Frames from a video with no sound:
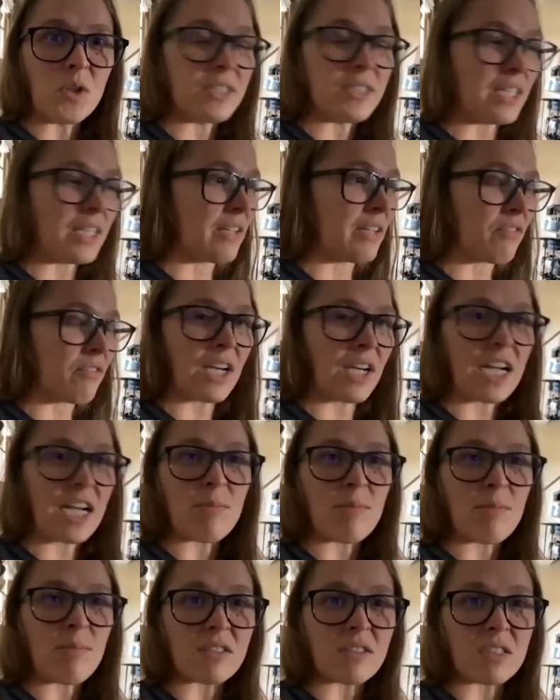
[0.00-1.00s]
and then they forget
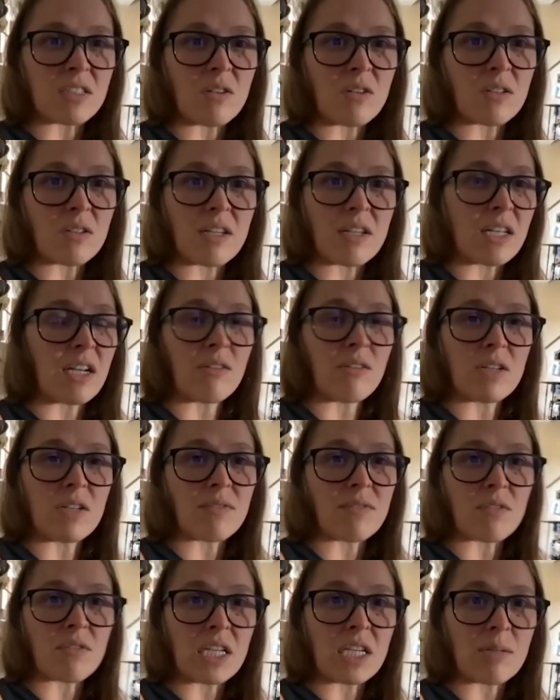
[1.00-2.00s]
about us and don't don't
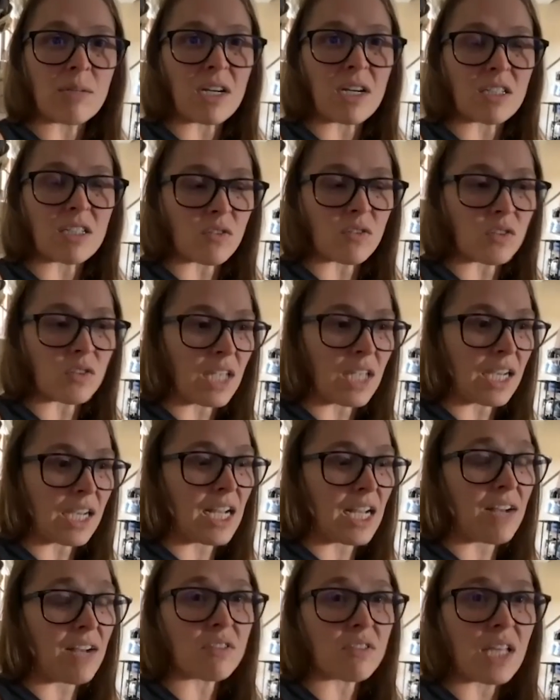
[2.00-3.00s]
ever think about us for a second
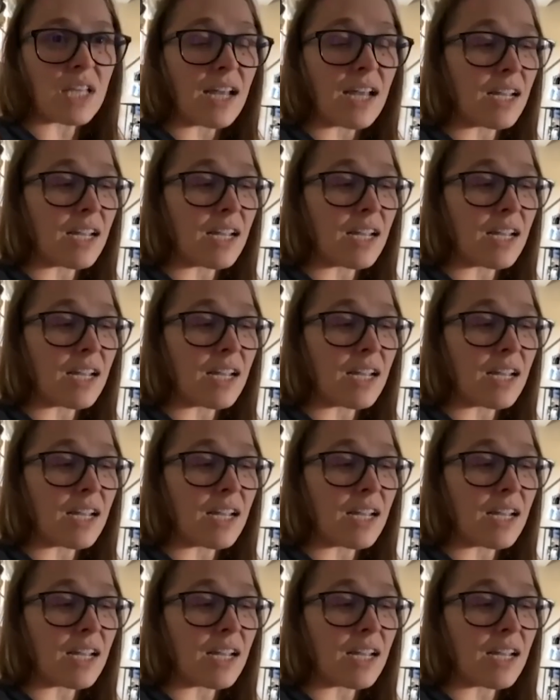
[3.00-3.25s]
after that.